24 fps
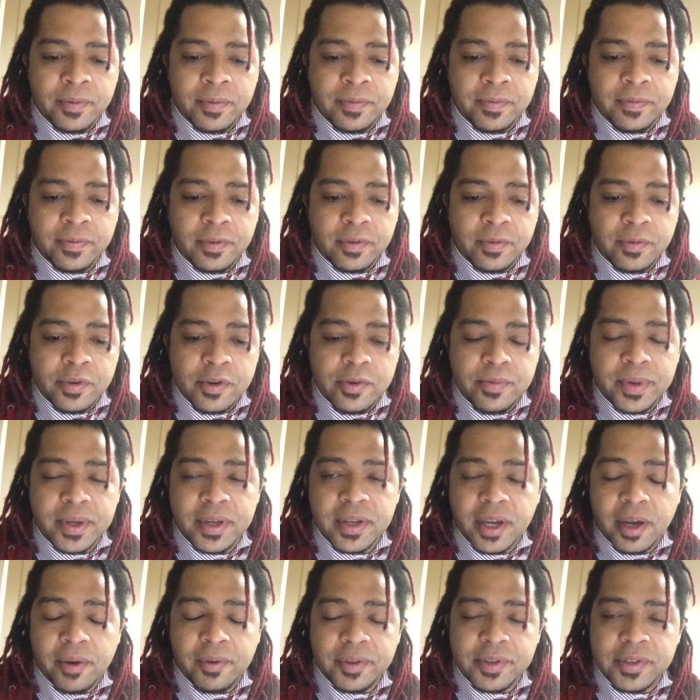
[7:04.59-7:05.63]
for
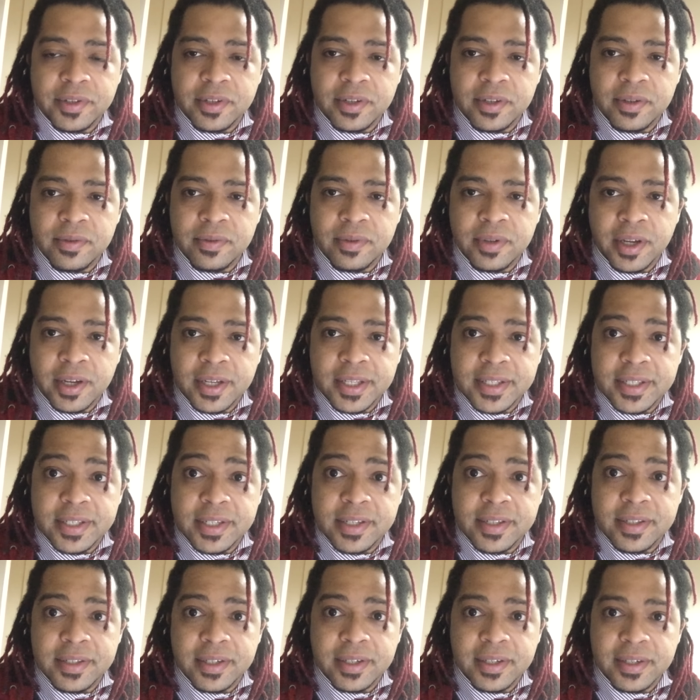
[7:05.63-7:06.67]
RWBY, I will see you next
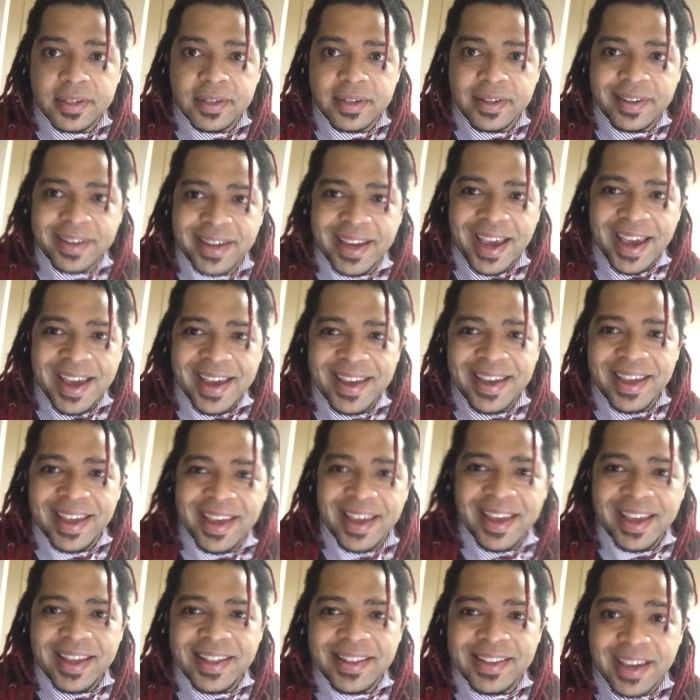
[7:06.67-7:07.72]
season. Okay,
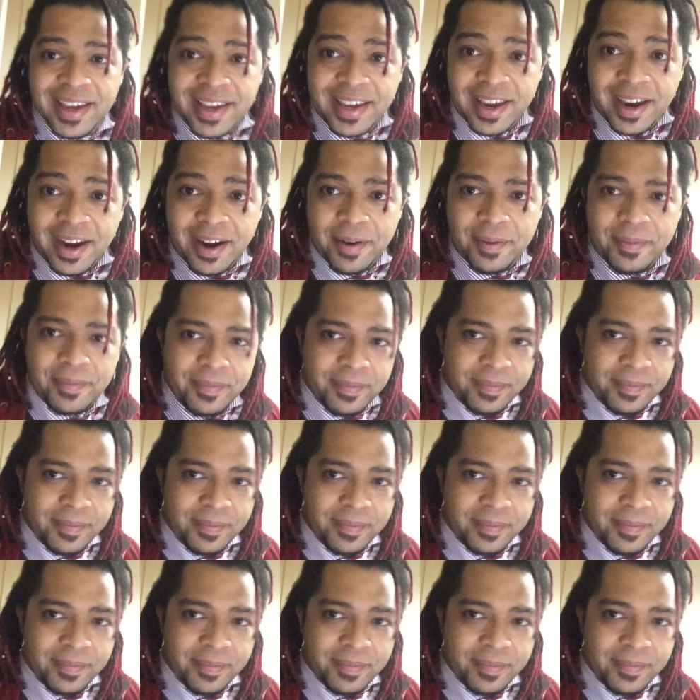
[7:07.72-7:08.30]
take care.